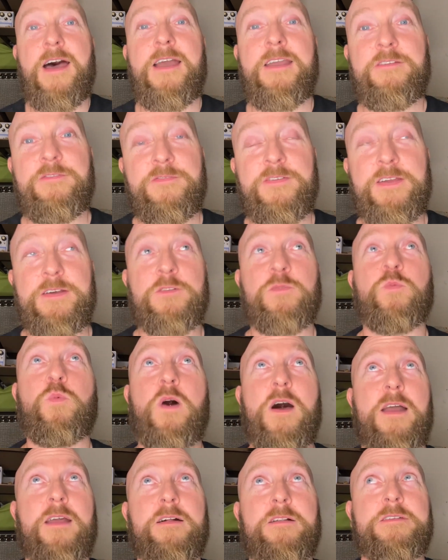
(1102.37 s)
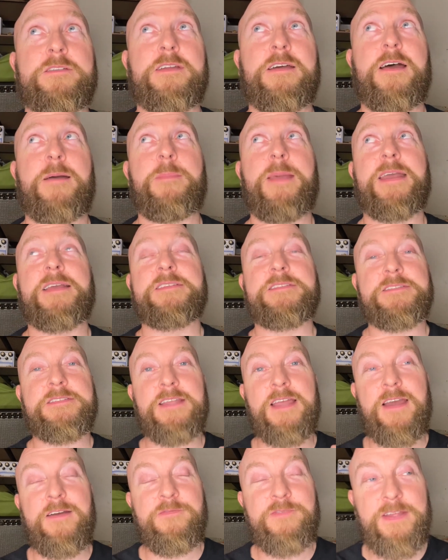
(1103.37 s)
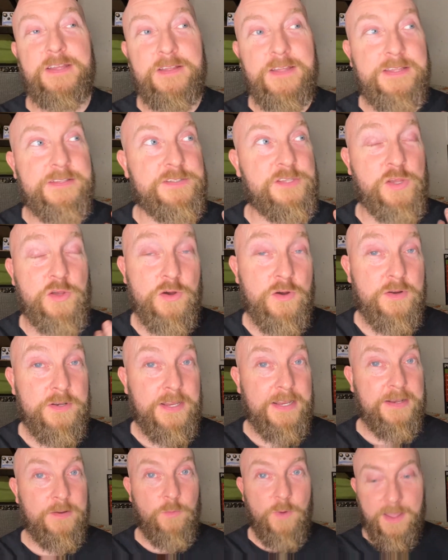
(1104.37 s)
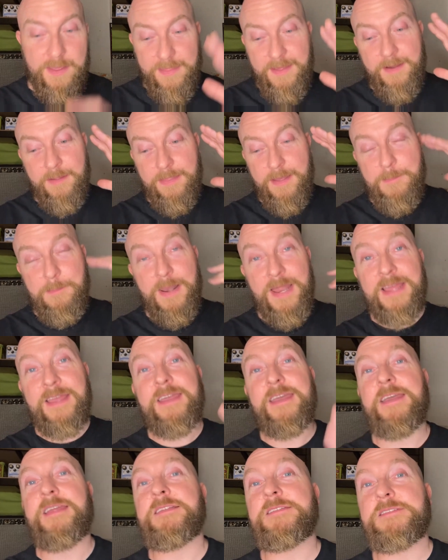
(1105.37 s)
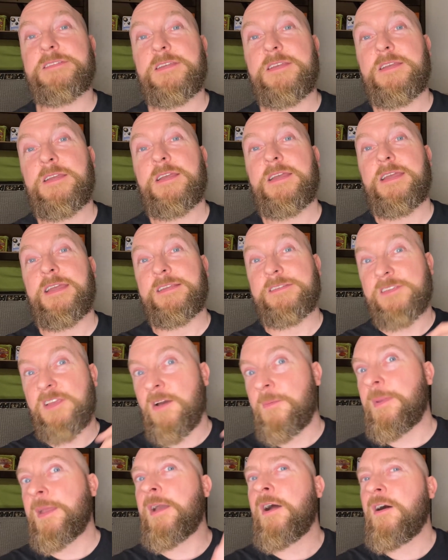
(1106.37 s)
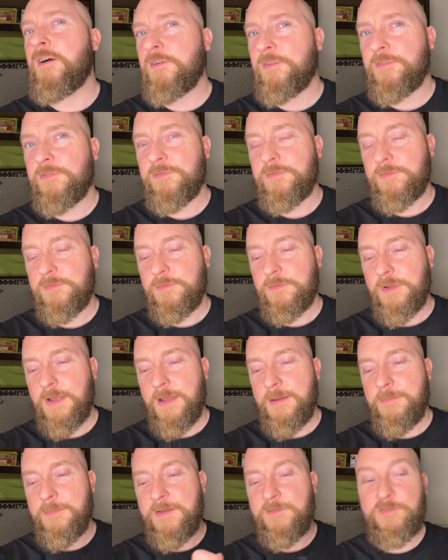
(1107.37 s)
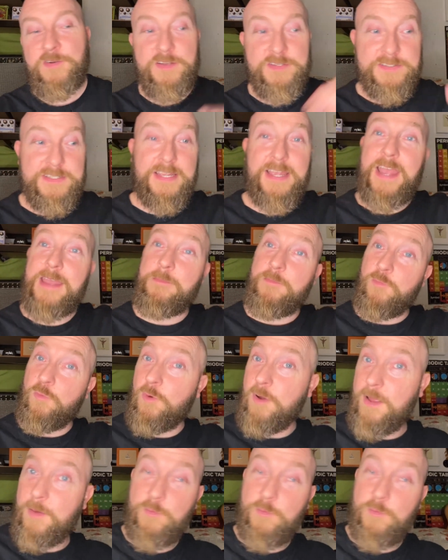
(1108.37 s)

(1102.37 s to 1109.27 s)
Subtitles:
feel wild. I feel it's good in a way that blanket is coming off. At first it came